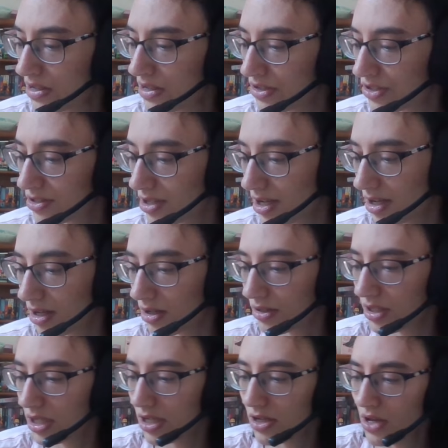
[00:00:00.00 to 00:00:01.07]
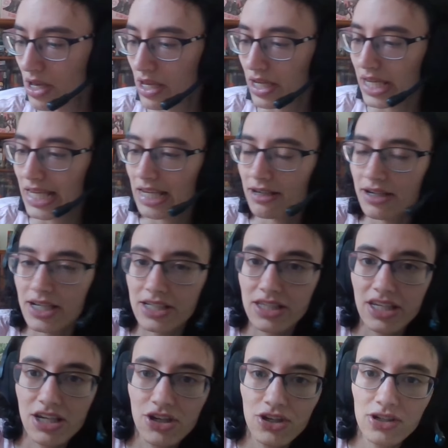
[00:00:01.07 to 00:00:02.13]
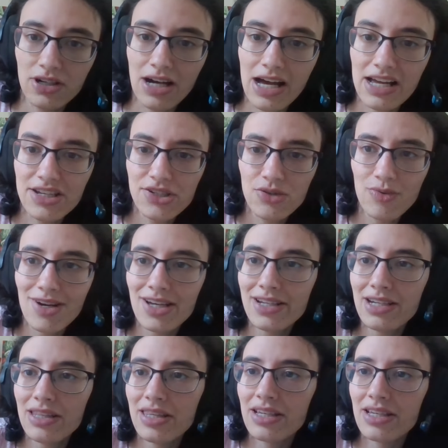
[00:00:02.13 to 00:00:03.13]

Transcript: So, you know, here is the Cure Ange one.